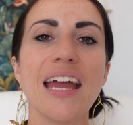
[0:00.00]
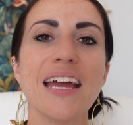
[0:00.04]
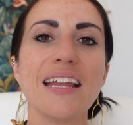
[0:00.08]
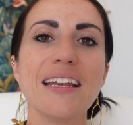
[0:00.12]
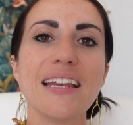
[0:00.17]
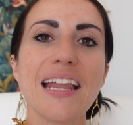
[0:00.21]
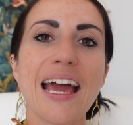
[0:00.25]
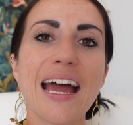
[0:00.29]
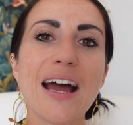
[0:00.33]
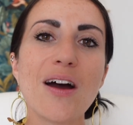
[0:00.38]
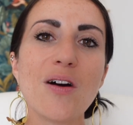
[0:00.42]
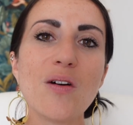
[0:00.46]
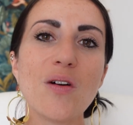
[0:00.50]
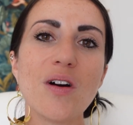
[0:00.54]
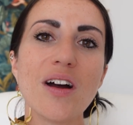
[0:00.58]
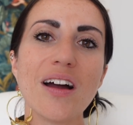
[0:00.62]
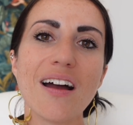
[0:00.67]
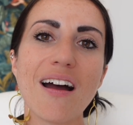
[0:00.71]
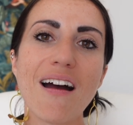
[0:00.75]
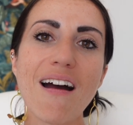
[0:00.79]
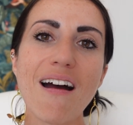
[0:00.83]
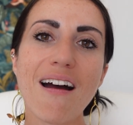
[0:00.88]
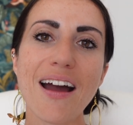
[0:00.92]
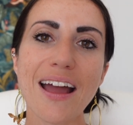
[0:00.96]

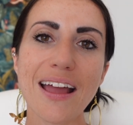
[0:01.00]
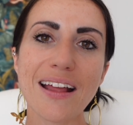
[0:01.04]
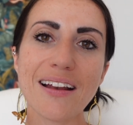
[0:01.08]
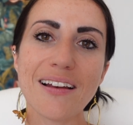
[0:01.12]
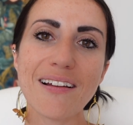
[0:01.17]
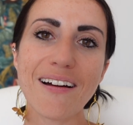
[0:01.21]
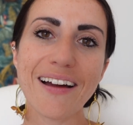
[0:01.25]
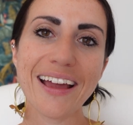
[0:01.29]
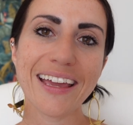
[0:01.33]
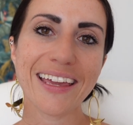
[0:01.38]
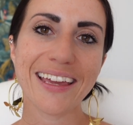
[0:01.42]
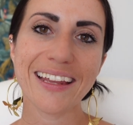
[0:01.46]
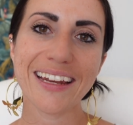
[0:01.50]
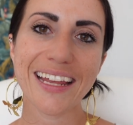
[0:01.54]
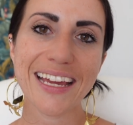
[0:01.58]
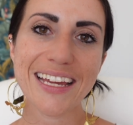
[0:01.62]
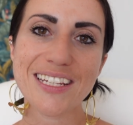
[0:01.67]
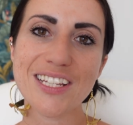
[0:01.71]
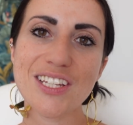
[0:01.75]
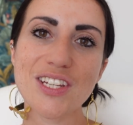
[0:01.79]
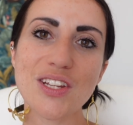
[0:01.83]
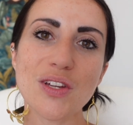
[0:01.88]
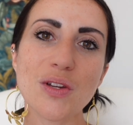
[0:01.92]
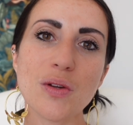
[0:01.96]
Now, I liken
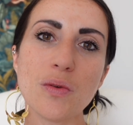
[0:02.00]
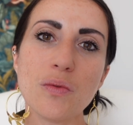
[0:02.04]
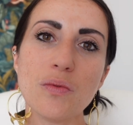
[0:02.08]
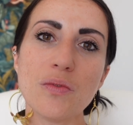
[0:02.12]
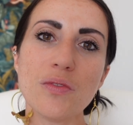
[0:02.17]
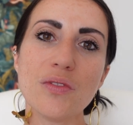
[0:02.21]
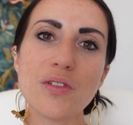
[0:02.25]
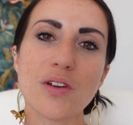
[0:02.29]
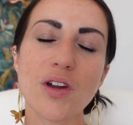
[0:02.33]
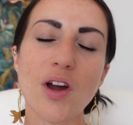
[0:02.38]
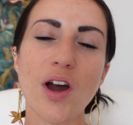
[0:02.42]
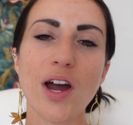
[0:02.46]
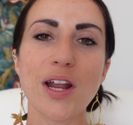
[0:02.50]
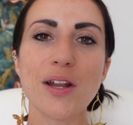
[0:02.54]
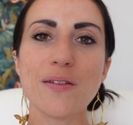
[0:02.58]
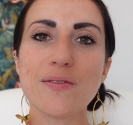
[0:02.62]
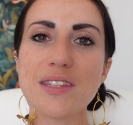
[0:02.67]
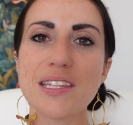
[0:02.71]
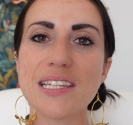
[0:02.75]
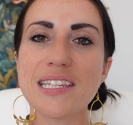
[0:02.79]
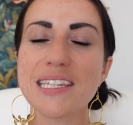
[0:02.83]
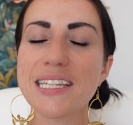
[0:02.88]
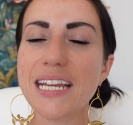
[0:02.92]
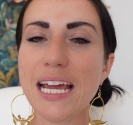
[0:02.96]
it to kind of
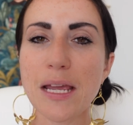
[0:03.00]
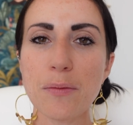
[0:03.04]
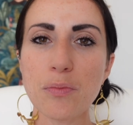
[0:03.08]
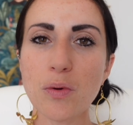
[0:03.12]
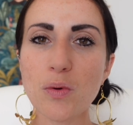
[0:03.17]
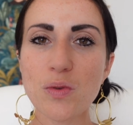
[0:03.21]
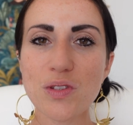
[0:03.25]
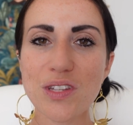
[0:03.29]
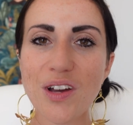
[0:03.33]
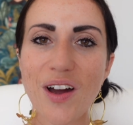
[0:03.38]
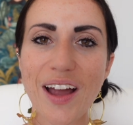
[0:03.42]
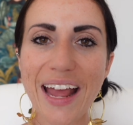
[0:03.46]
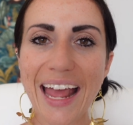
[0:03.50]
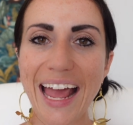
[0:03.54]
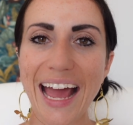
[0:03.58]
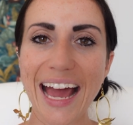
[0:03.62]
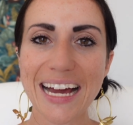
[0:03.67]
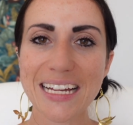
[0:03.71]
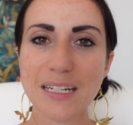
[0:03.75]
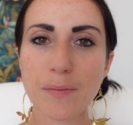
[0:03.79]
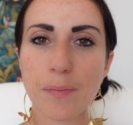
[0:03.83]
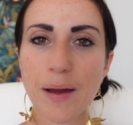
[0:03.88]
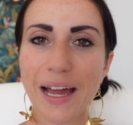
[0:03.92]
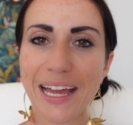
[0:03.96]
the staples I
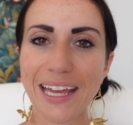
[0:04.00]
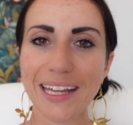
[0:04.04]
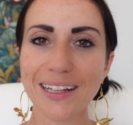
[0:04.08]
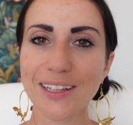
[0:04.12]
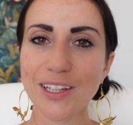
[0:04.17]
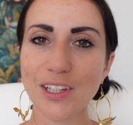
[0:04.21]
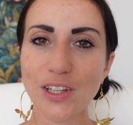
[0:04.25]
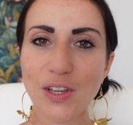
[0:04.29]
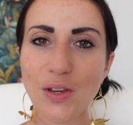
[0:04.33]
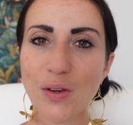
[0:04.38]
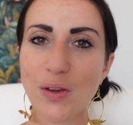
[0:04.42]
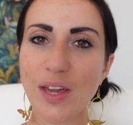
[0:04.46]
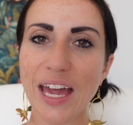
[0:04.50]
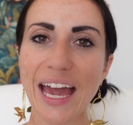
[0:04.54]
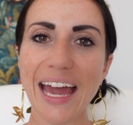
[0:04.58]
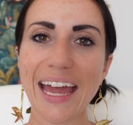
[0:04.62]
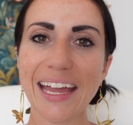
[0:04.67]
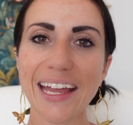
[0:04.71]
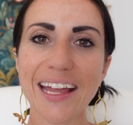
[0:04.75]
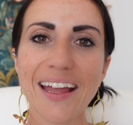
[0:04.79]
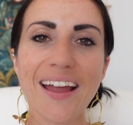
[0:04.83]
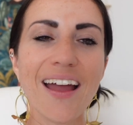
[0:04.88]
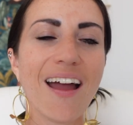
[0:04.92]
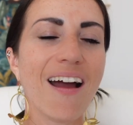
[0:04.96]
had back in the
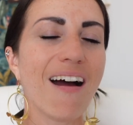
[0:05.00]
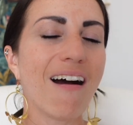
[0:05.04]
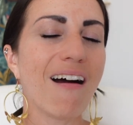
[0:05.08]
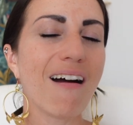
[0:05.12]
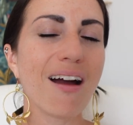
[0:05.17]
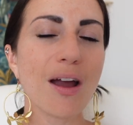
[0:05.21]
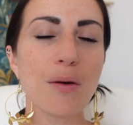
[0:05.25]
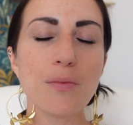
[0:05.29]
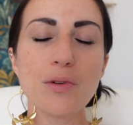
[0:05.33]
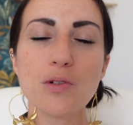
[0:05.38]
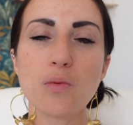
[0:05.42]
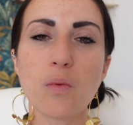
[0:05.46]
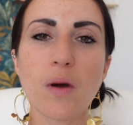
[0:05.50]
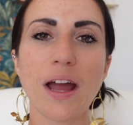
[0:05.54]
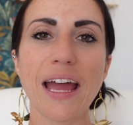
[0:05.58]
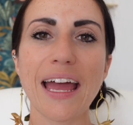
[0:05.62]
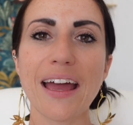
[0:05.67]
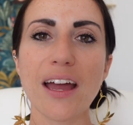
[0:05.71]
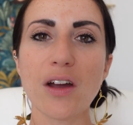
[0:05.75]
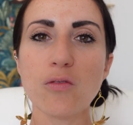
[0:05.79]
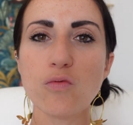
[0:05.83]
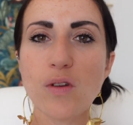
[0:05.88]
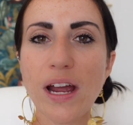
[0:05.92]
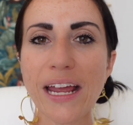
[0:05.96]
UK. I would
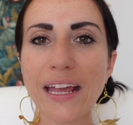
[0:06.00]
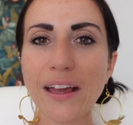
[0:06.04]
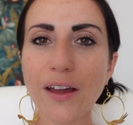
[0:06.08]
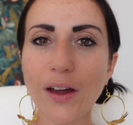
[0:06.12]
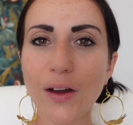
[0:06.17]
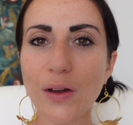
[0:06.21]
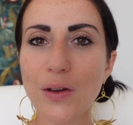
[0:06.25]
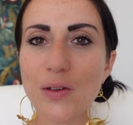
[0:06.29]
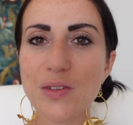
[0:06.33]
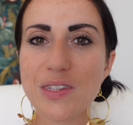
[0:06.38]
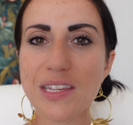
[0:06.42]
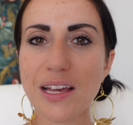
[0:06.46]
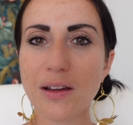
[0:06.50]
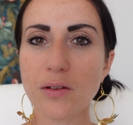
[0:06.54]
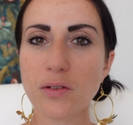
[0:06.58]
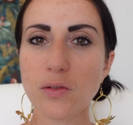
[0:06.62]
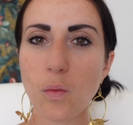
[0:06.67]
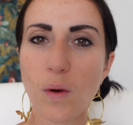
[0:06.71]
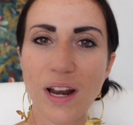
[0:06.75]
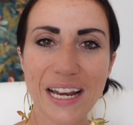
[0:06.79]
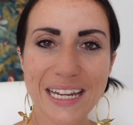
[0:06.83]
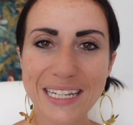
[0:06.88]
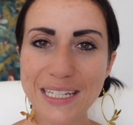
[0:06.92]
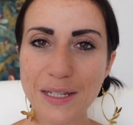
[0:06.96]
wear raincoats and
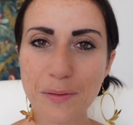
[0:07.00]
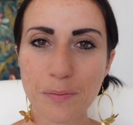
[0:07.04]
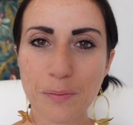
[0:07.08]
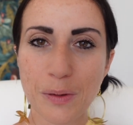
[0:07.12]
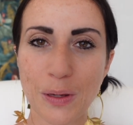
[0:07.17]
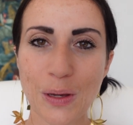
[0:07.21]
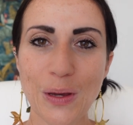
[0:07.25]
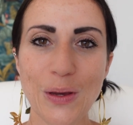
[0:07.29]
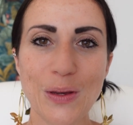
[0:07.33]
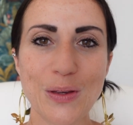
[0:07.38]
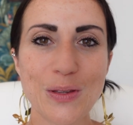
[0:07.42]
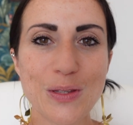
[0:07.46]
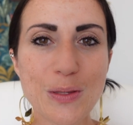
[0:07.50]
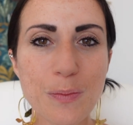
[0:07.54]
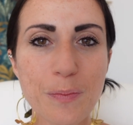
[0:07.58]
Wellington boots